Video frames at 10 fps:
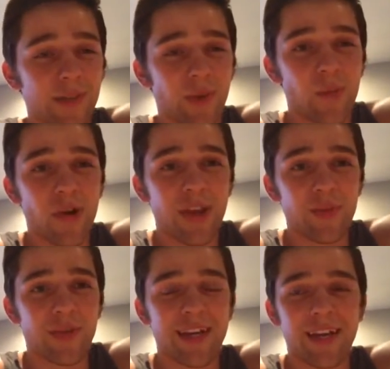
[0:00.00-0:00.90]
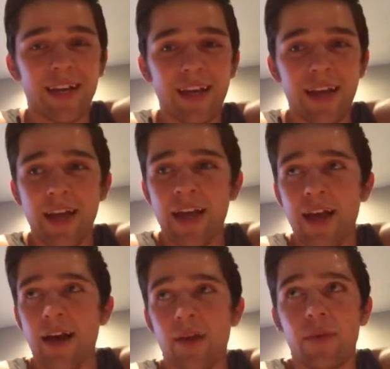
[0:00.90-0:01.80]
lost my breath, I'm
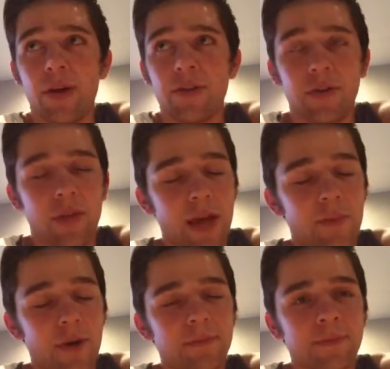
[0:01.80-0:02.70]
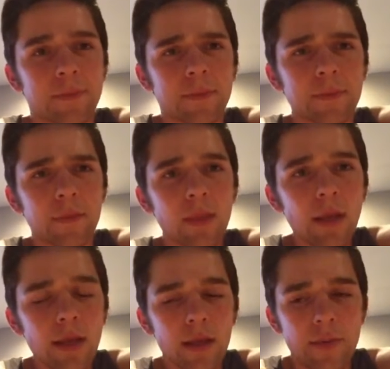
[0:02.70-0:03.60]
out of breath doing that, but
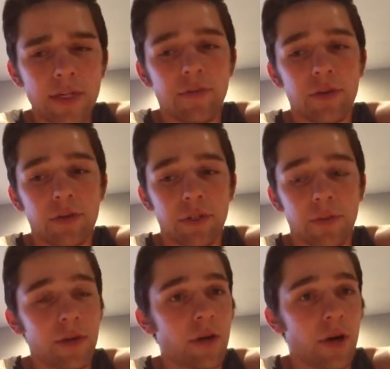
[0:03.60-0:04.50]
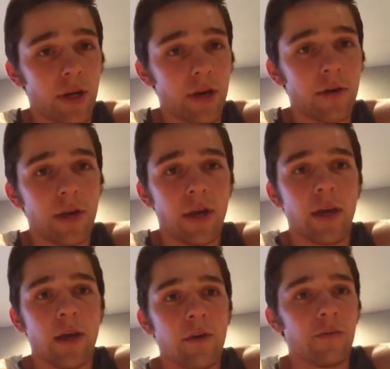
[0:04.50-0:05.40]
especially if you're doing some other cardio,
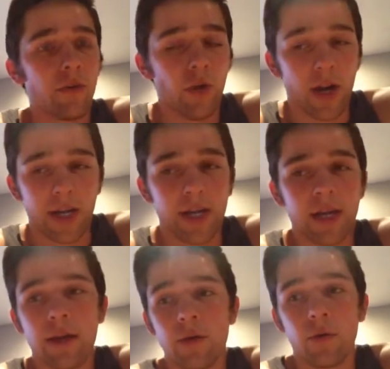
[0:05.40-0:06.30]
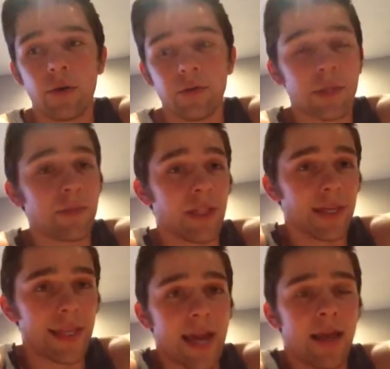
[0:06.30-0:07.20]
if you're running or doing something
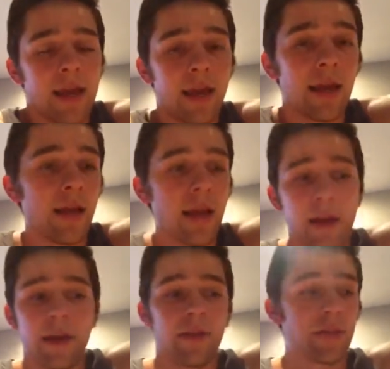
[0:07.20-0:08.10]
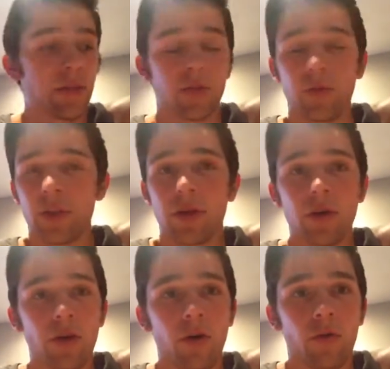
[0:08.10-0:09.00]
like that, that's just a really
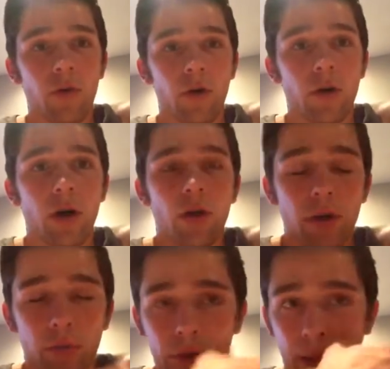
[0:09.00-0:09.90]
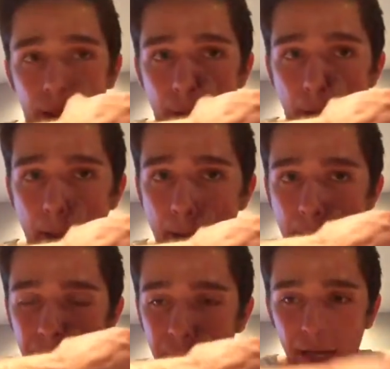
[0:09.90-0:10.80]
good uh, uh, all-around workout.
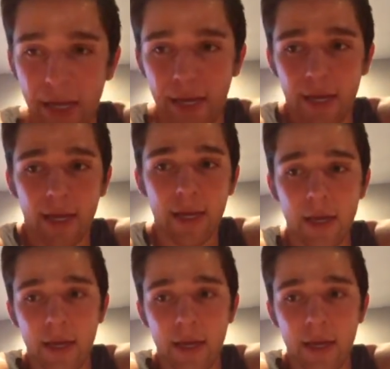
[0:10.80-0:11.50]
And uh,